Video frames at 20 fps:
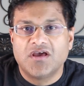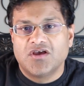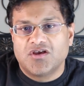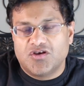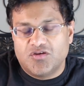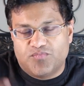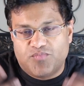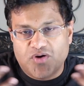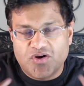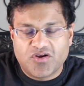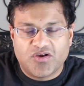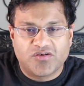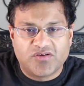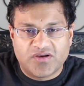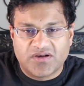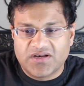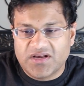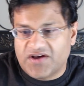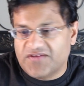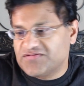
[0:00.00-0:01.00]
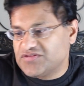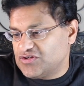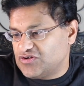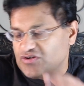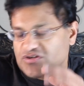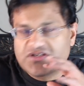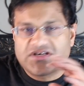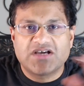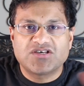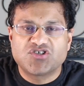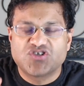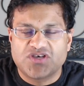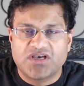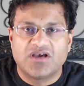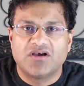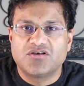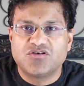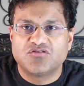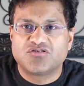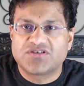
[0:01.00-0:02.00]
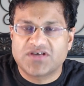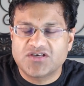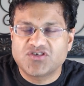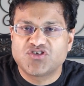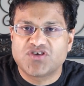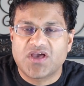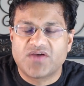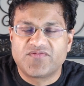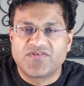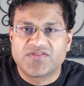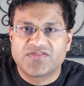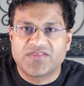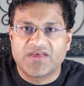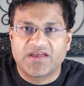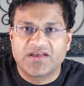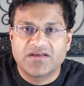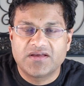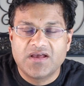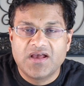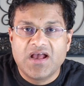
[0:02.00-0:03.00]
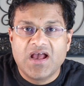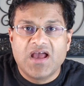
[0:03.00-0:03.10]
you put on your gloves and you touch everything.